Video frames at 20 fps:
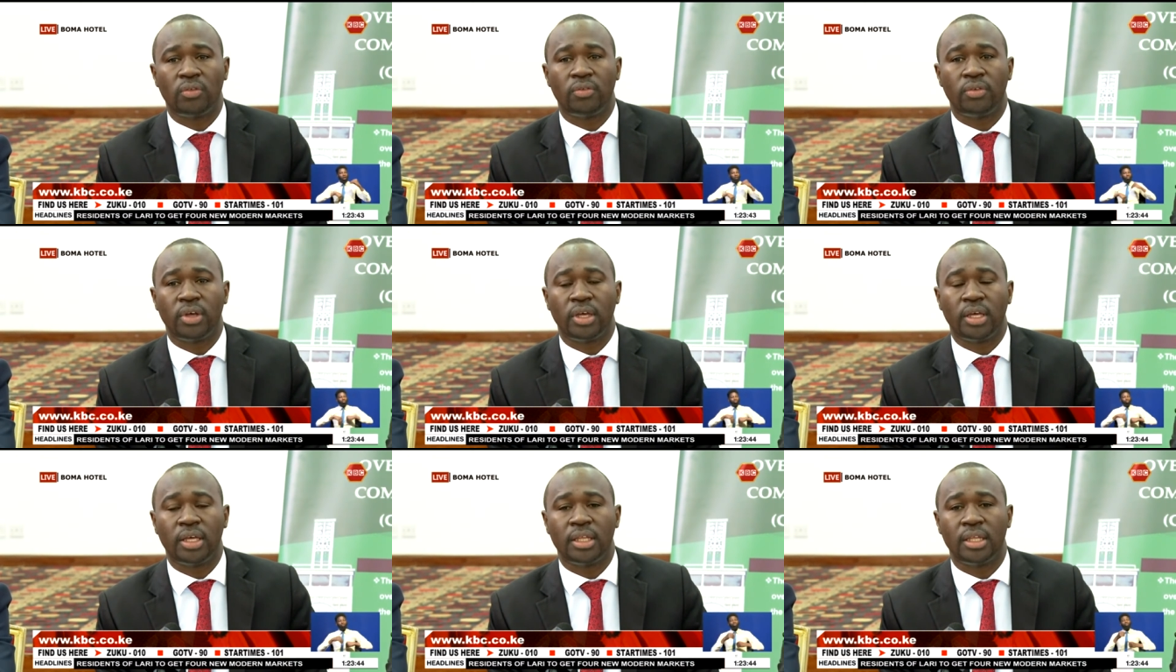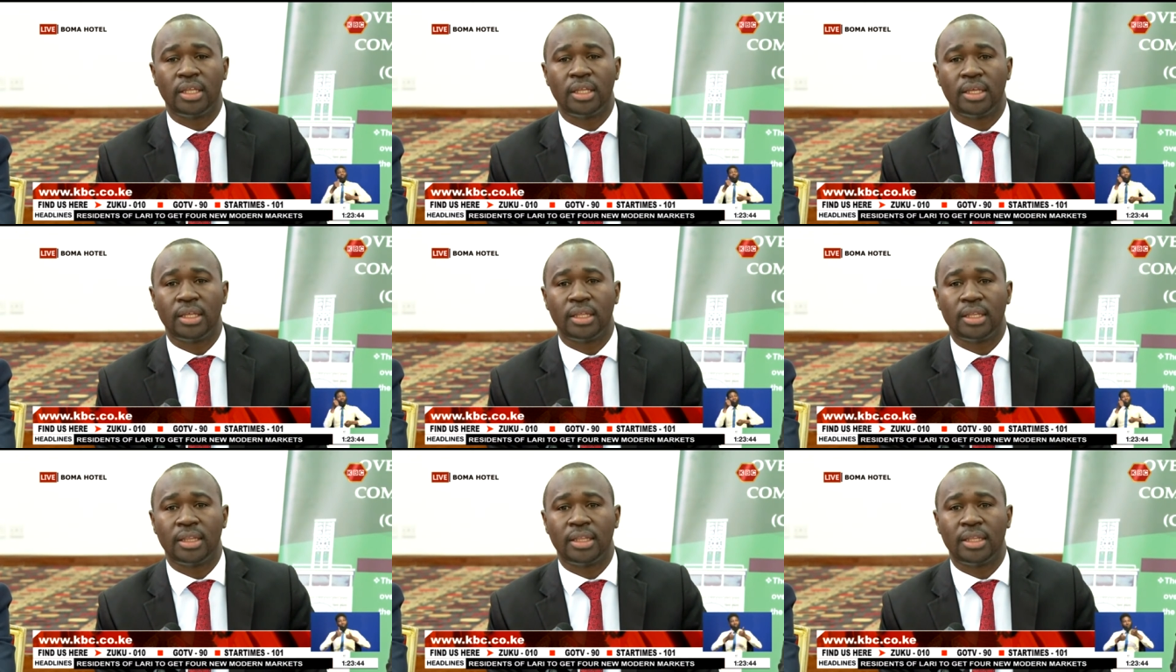
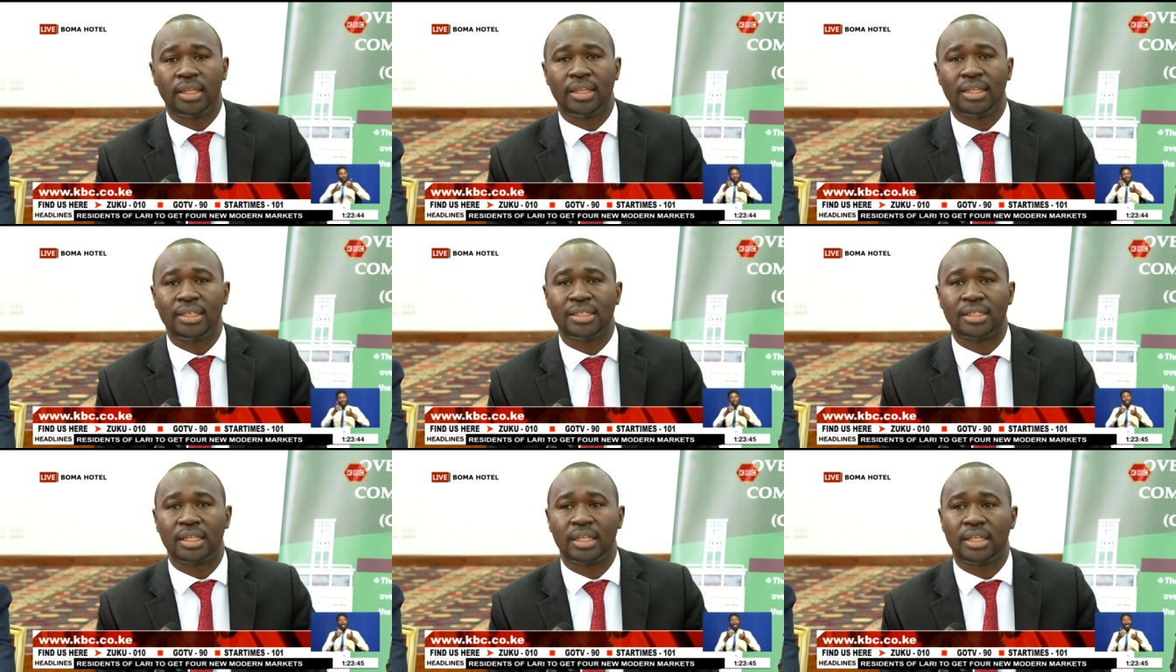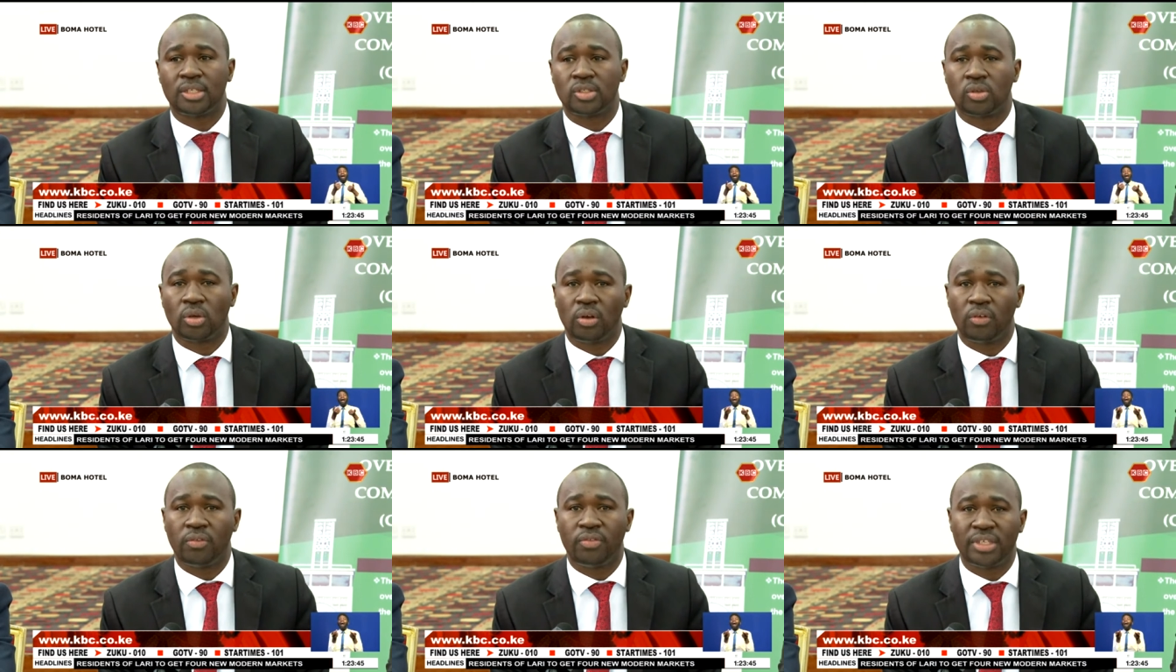
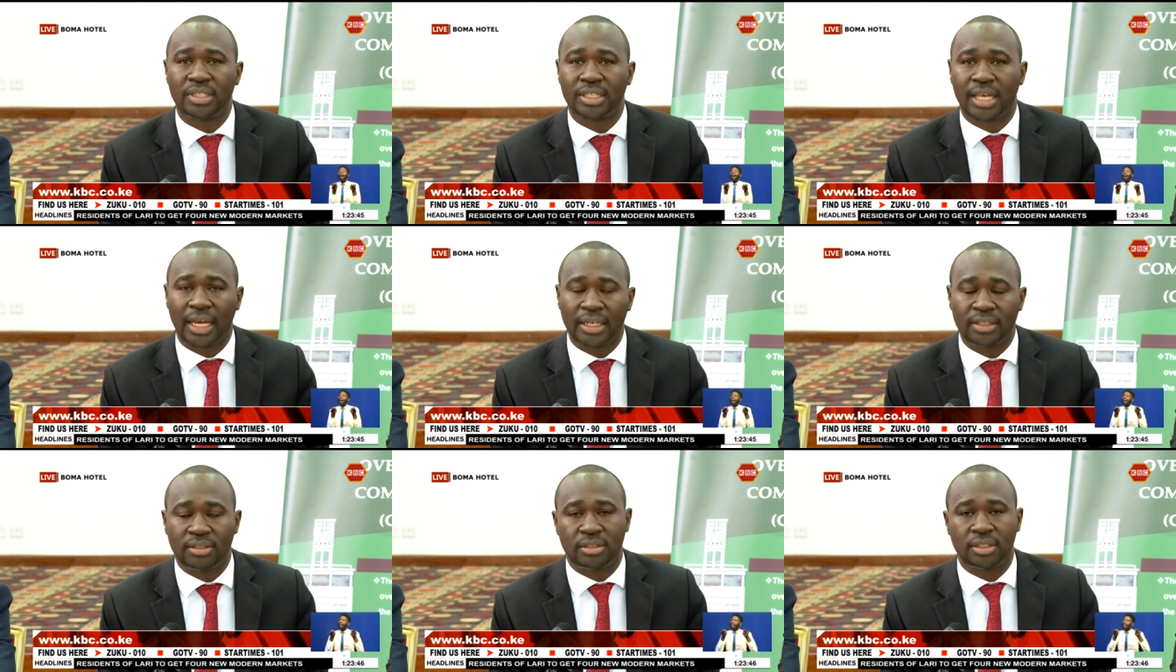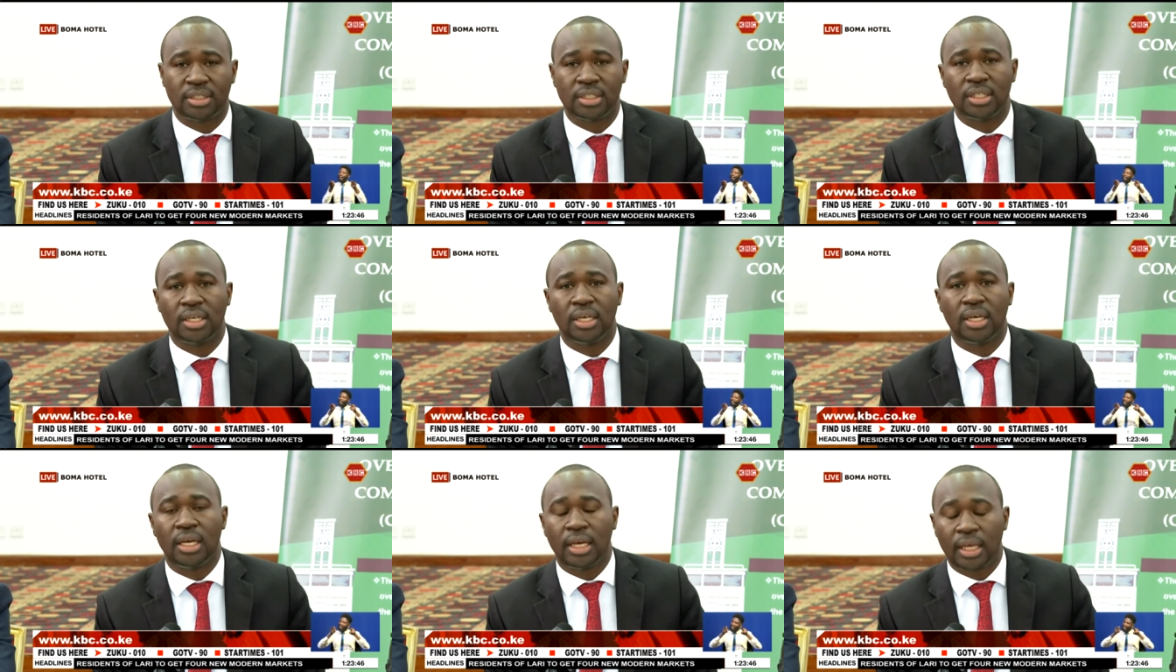of this country
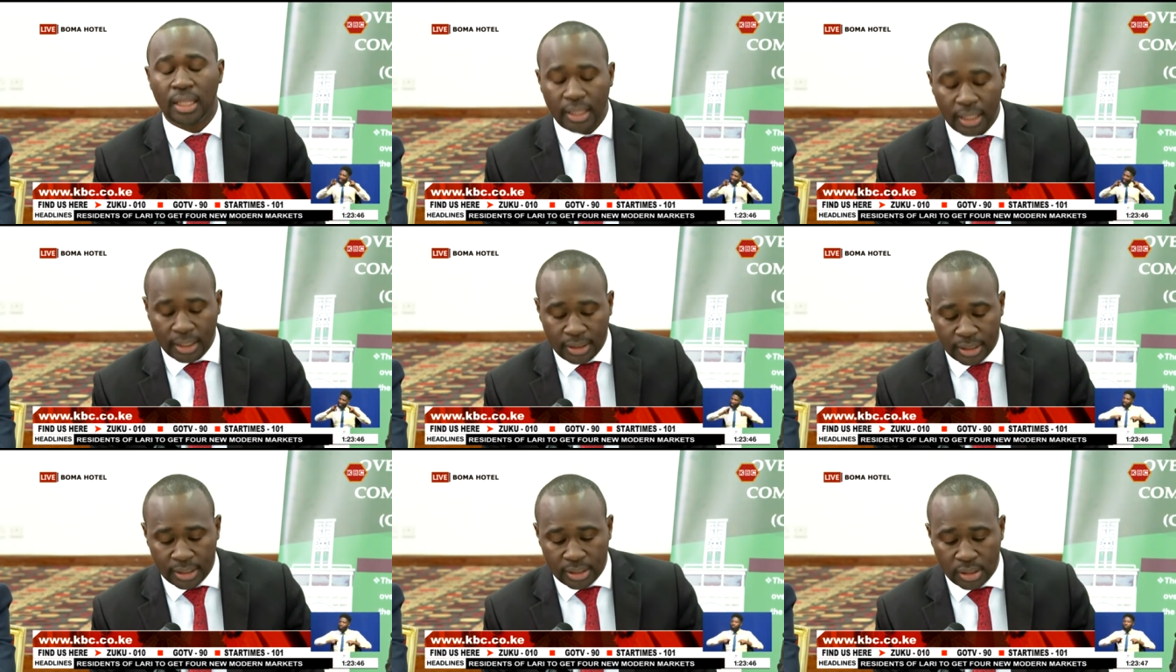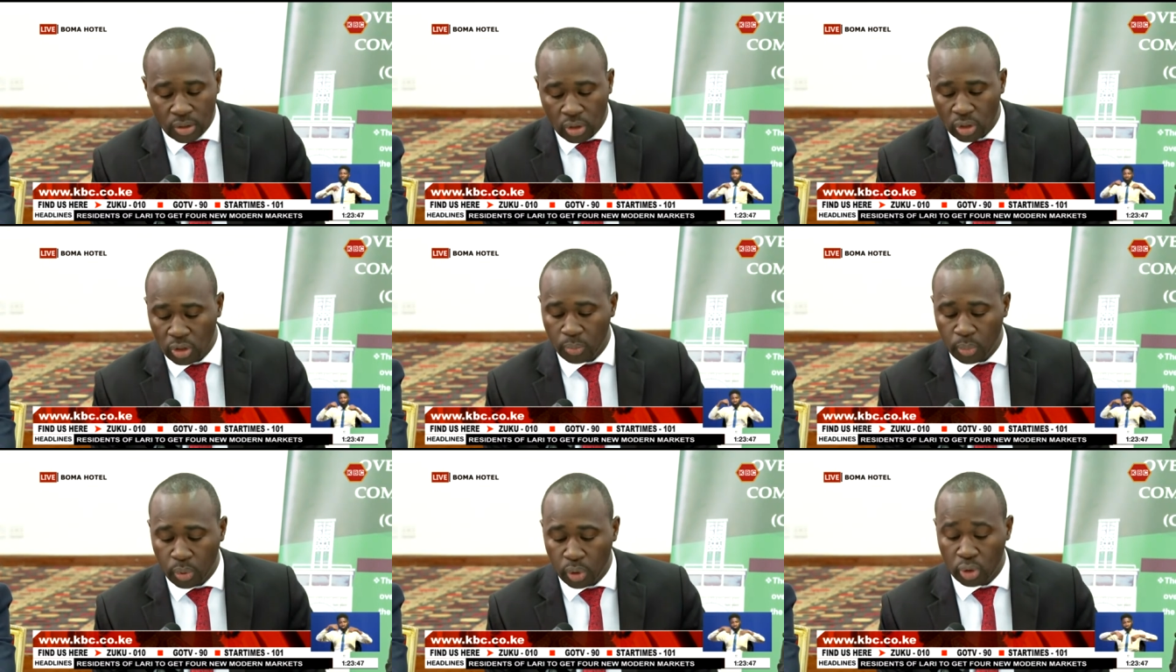that is
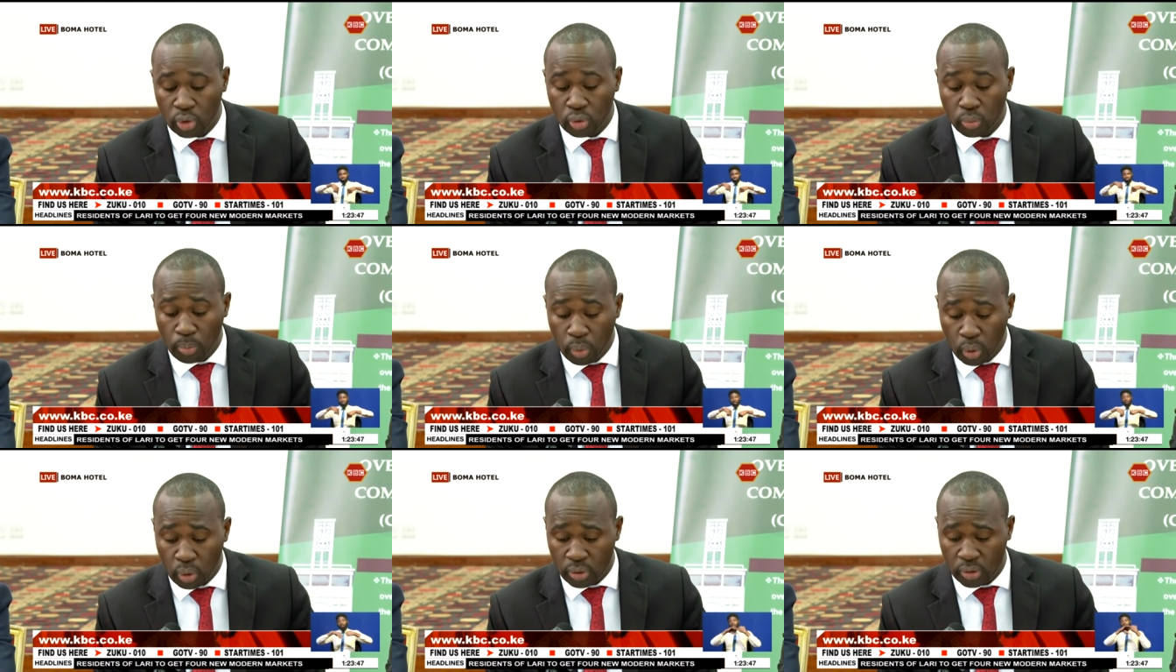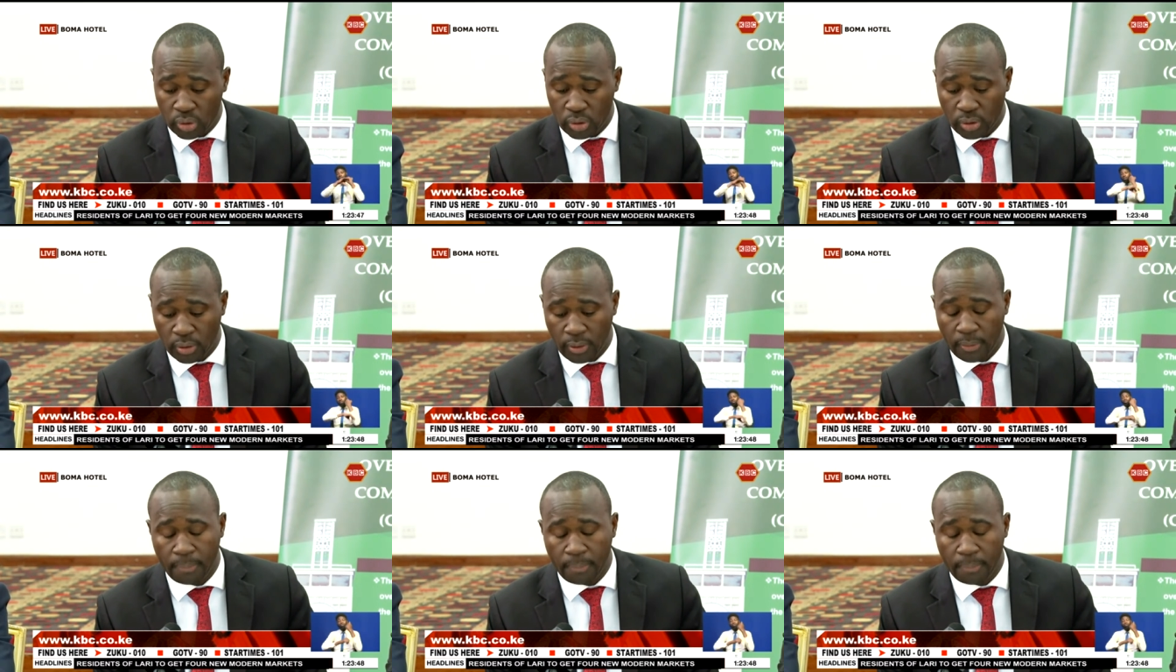not brought to books.